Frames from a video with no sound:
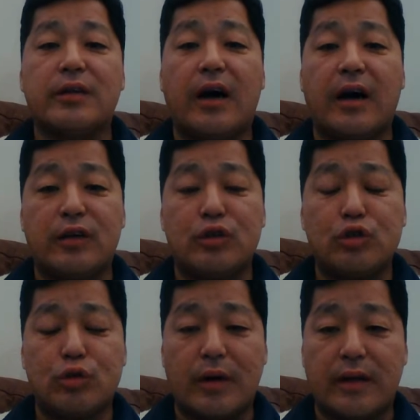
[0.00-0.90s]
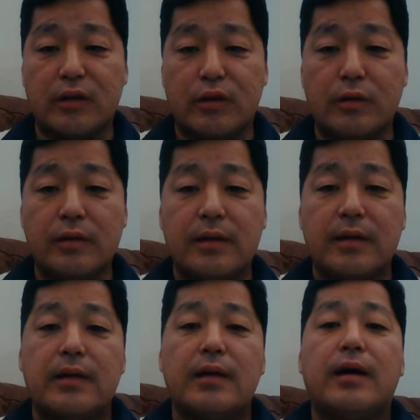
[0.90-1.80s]
an iron triangle
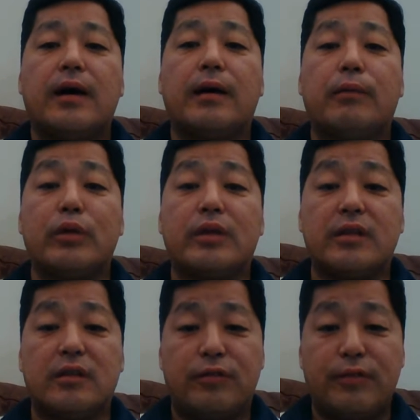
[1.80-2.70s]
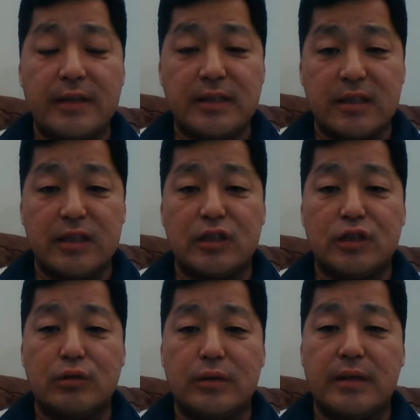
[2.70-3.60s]
with the defense
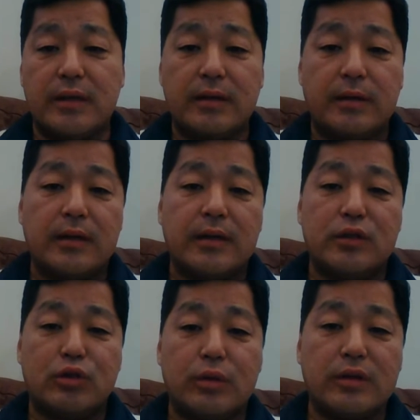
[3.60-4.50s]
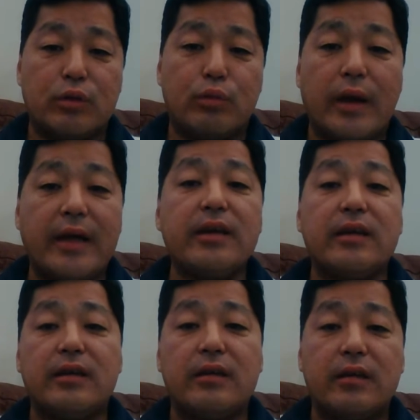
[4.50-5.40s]
industry during the
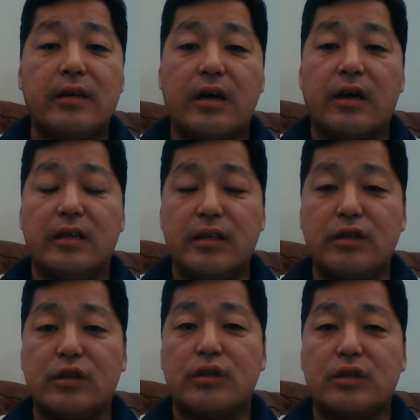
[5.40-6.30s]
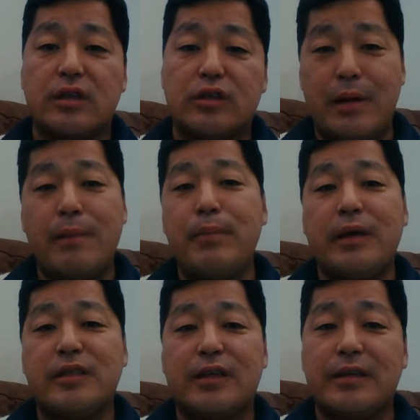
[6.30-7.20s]
Reagan years. And
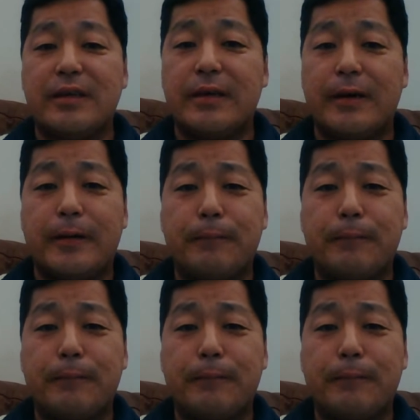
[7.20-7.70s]
basically,